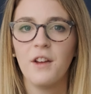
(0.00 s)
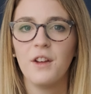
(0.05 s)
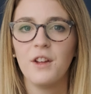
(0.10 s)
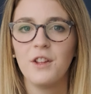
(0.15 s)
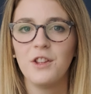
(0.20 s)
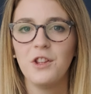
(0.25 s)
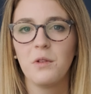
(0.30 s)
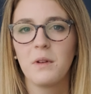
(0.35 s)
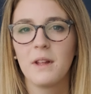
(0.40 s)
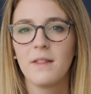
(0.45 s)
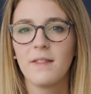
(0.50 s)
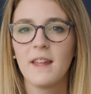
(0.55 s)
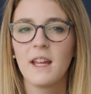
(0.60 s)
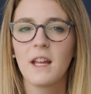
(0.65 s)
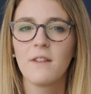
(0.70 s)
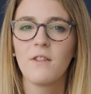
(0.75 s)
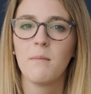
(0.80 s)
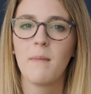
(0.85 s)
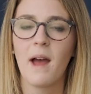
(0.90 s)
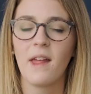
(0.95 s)
You can think
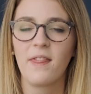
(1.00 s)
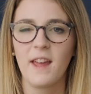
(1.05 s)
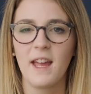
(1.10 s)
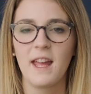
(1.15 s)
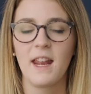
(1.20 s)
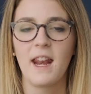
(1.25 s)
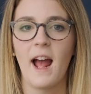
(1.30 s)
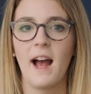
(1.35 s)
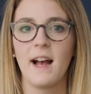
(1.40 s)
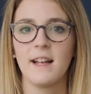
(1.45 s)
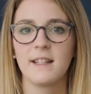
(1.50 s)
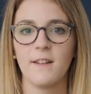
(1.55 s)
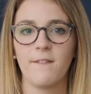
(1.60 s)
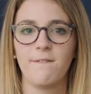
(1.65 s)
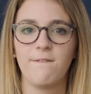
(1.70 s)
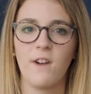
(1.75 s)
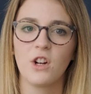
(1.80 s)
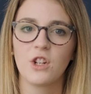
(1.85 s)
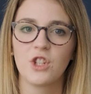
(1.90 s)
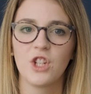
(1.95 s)
of a method as a
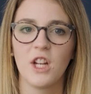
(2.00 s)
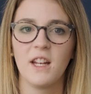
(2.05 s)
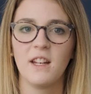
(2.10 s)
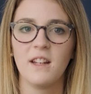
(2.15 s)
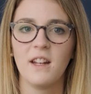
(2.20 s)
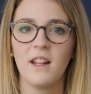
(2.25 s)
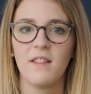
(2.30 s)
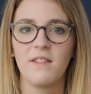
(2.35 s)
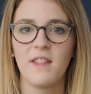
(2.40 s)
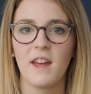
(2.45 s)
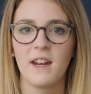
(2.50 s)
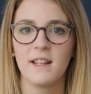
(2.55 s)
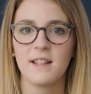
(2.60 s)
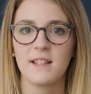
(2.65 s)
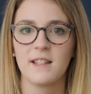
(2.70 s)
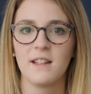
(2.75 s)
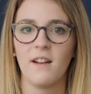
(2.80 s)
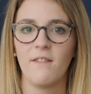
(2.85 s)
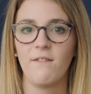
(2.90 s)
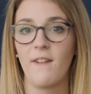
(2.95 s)
function that
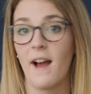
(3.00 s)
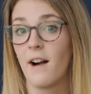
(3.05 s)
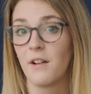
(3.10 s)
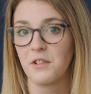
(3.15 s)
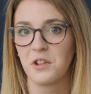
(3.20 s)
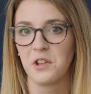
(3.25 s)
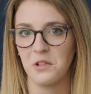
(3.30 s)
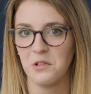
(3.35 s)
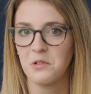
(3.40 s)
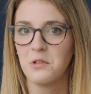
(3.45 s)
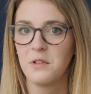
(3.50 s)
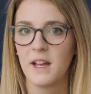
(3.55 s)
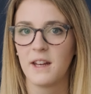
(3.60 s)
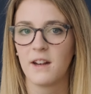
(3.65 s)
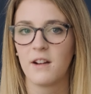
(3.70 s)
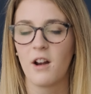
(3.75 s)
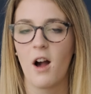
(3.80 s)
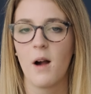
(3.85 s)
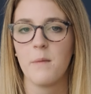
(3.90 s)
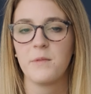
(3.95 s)
is a value in
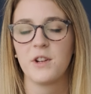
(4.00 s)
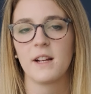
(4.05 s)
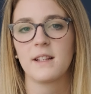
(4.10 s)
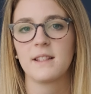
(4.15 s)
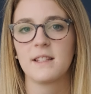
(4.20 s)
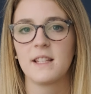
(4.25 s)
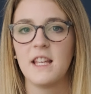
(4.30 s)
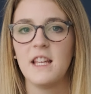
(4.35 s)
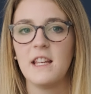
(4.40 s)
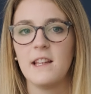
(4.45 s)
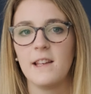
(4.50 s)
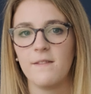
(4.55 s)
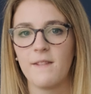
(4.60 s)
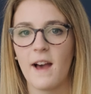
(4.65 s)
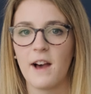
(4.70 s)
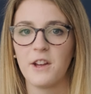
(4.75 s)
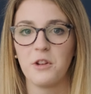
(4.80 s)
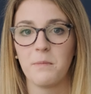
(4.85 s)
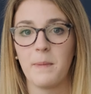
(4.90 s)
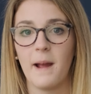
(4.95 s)
an object's key
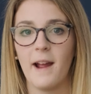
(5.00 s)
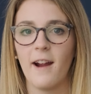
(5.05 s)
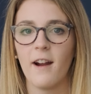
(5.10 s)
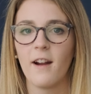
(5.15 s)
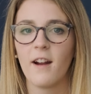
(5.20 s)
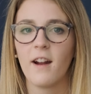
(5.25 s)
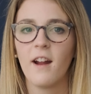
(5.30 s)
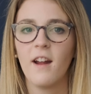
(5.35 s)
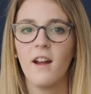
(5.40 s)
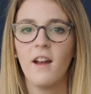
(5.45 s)
value pair.